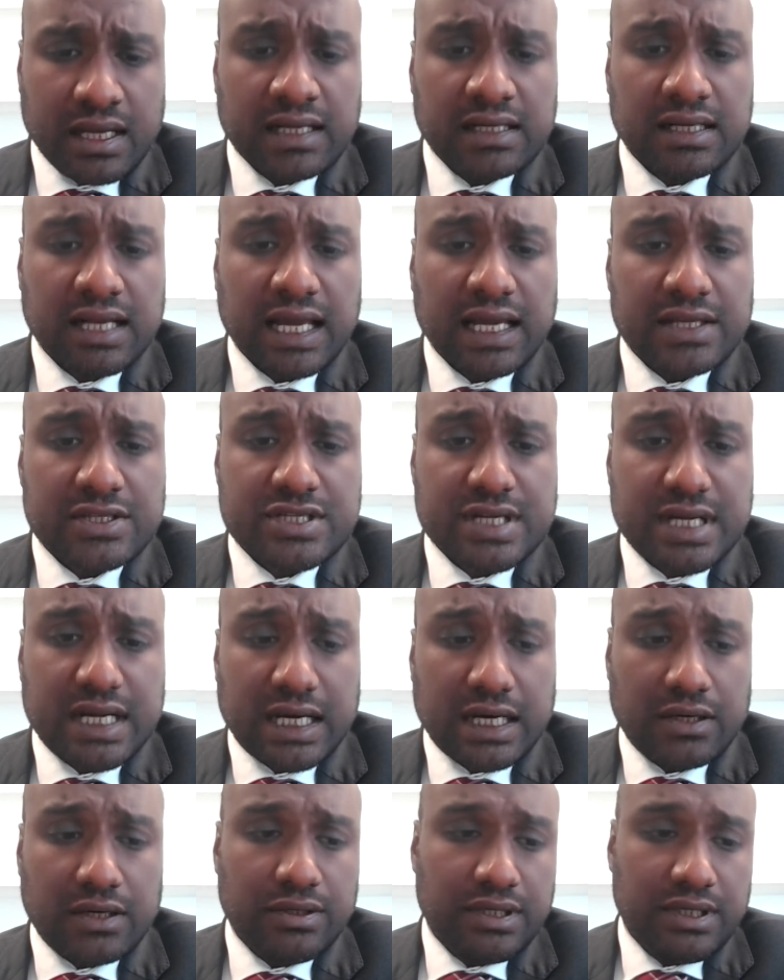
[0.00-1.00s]
I'd like to
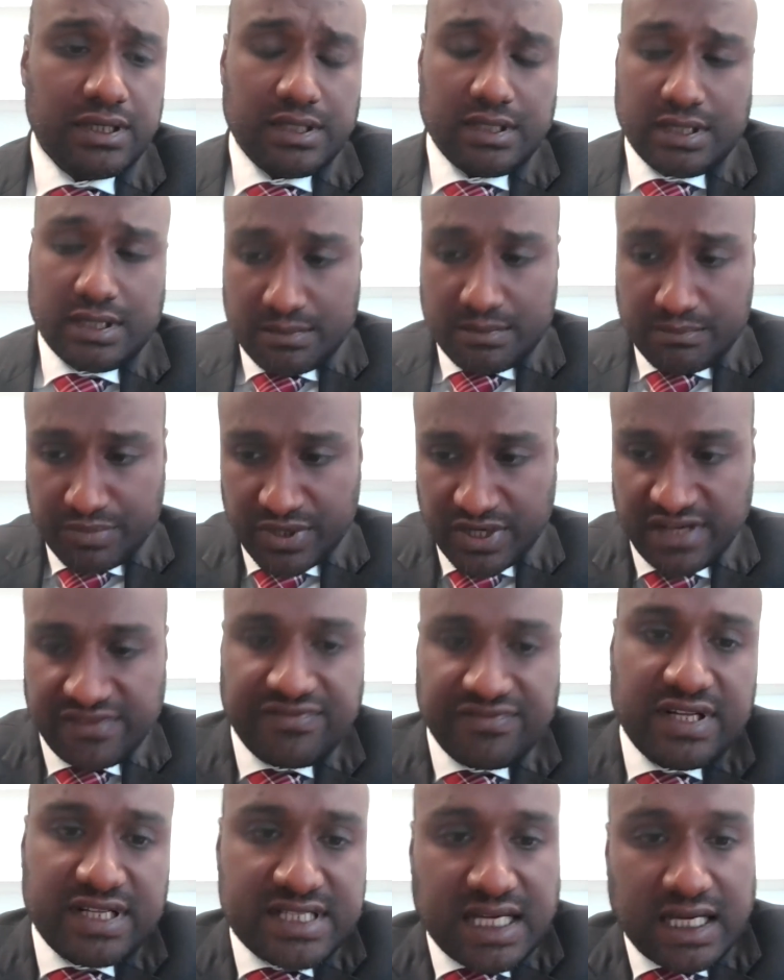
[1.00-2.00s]
now
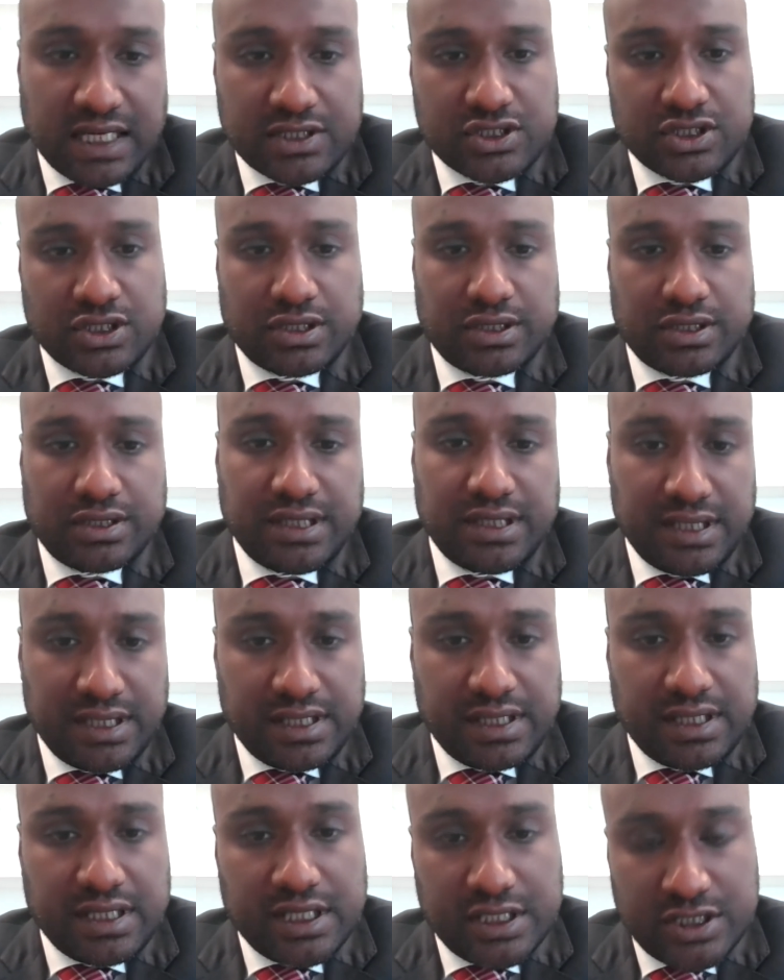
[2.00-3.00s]
briefly touch on
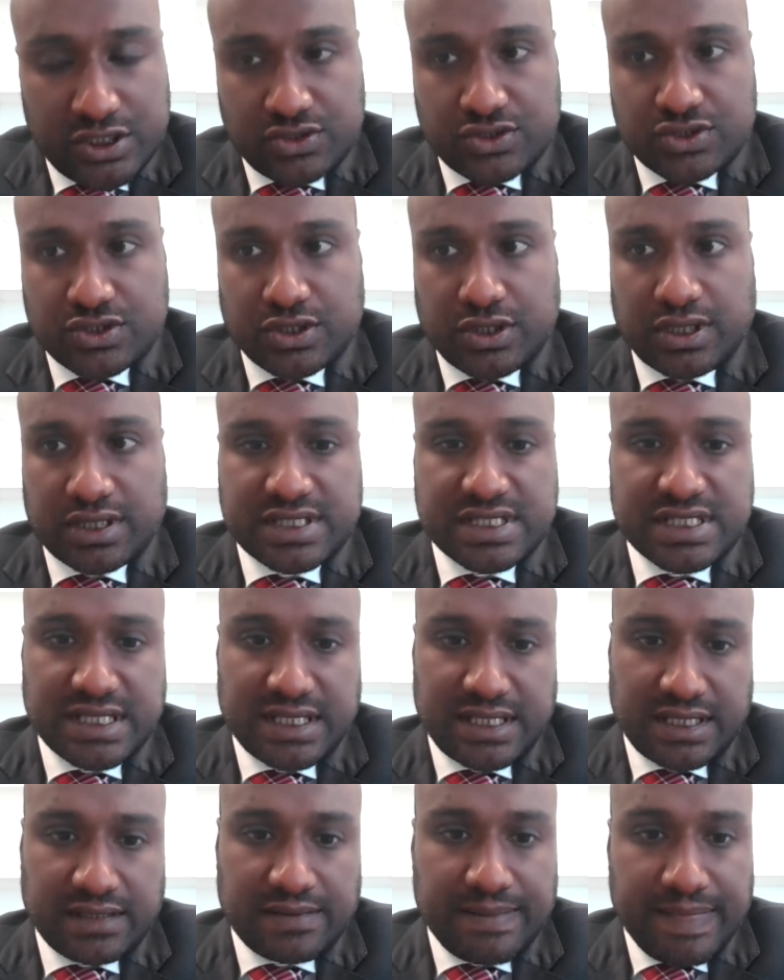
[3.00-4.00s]
issues to
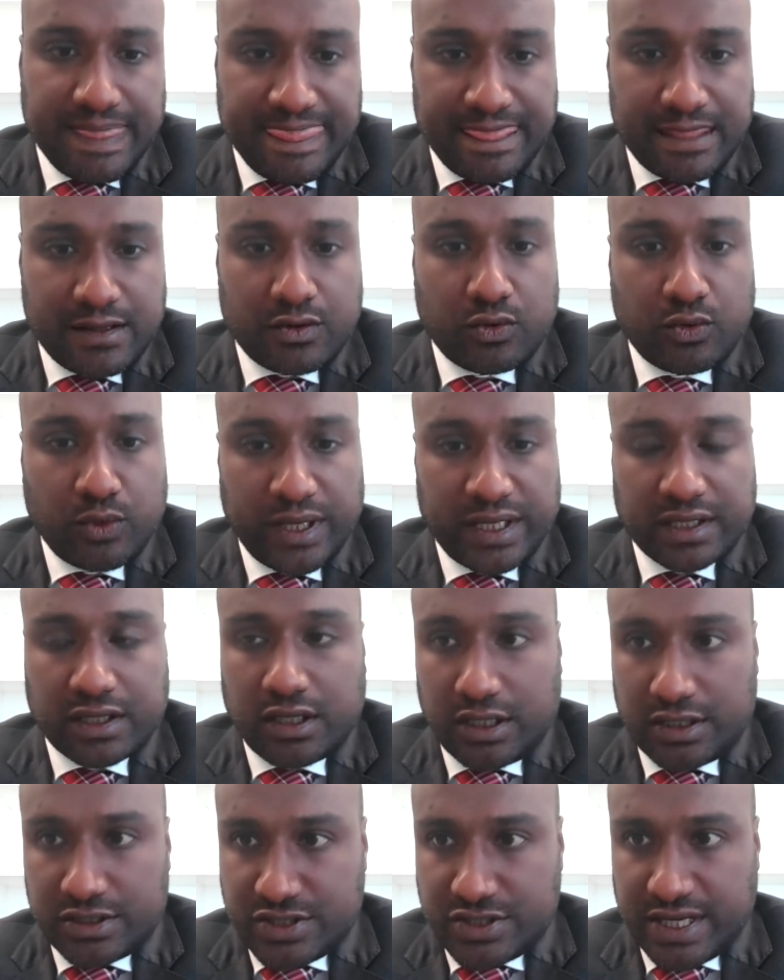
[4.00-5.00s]
consider when
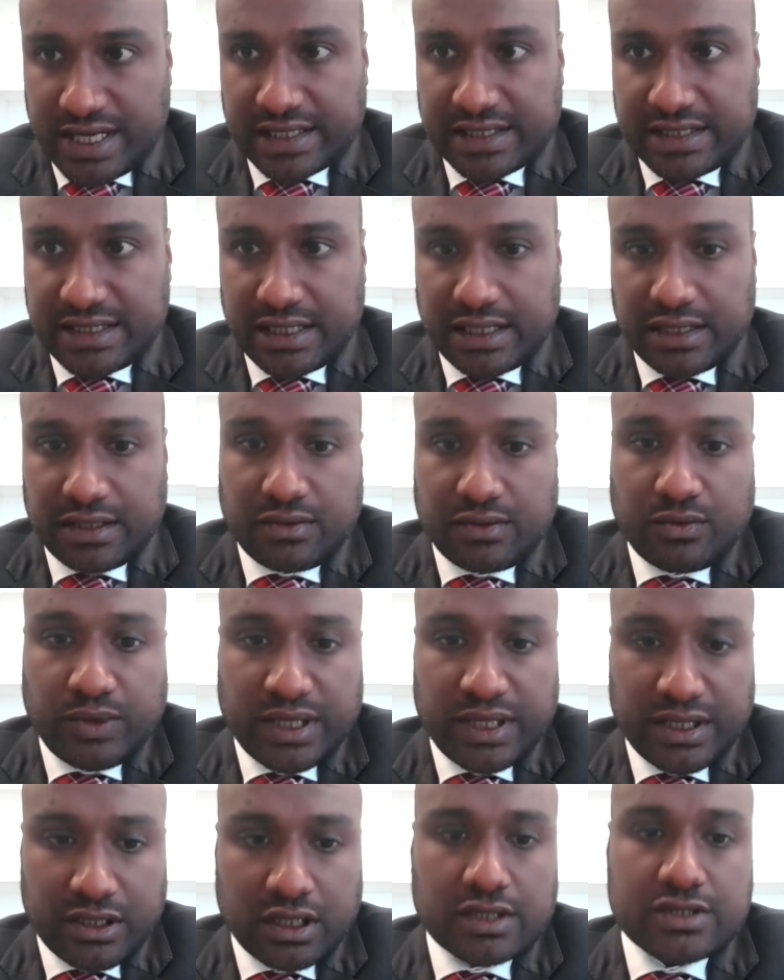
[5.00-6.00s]
contracting
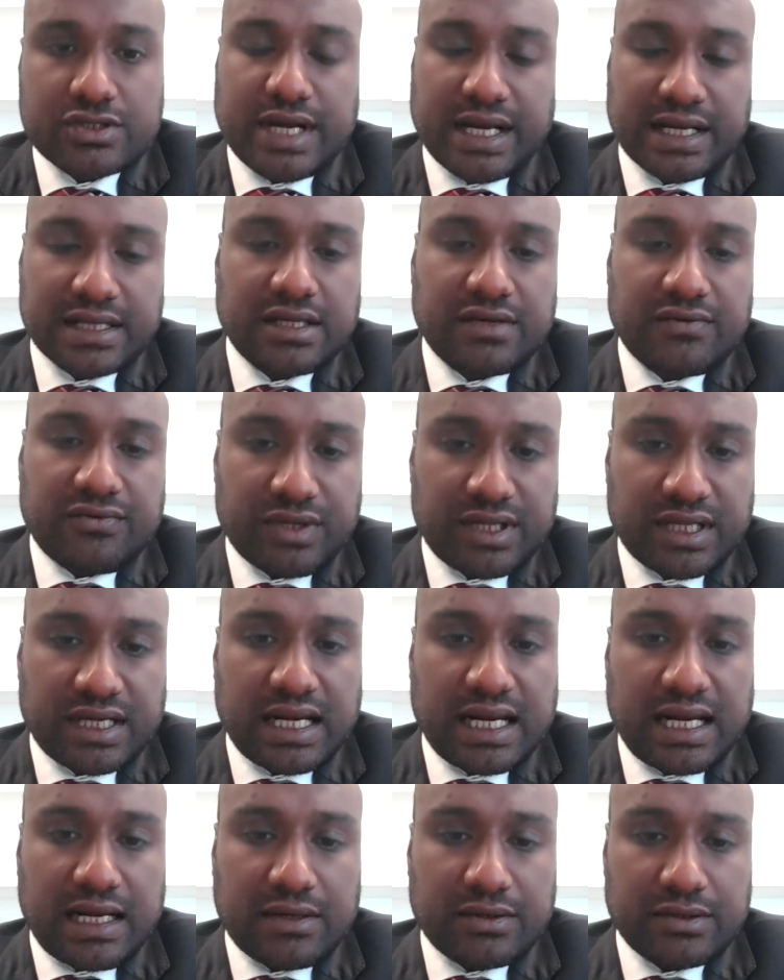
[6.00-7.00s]
for the
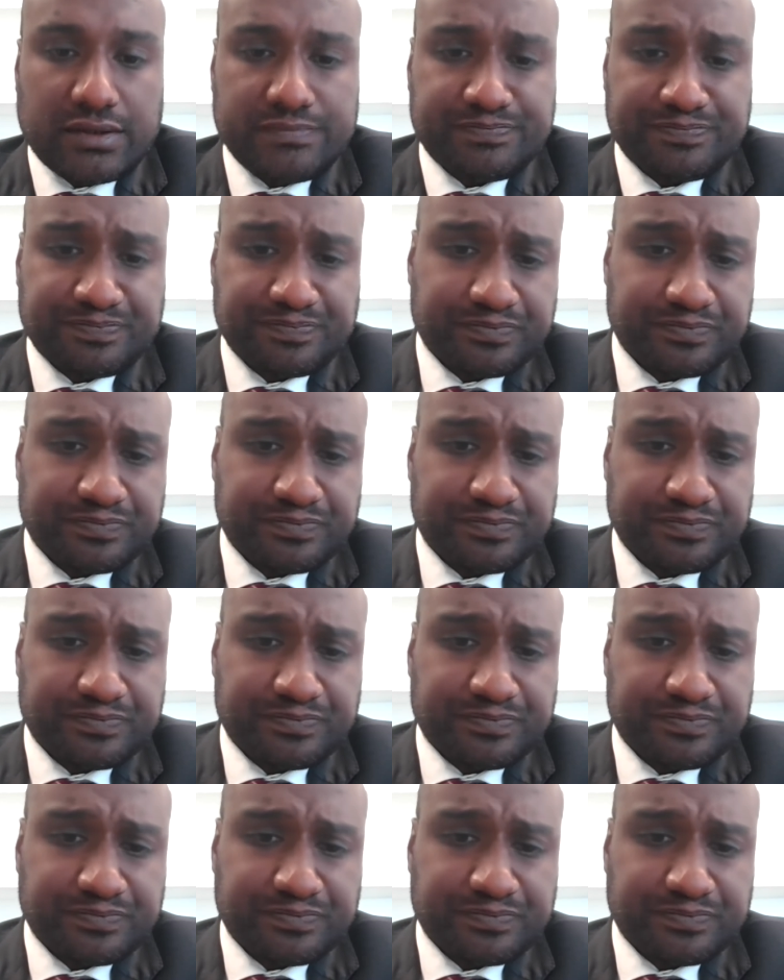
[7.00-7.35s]
cloud.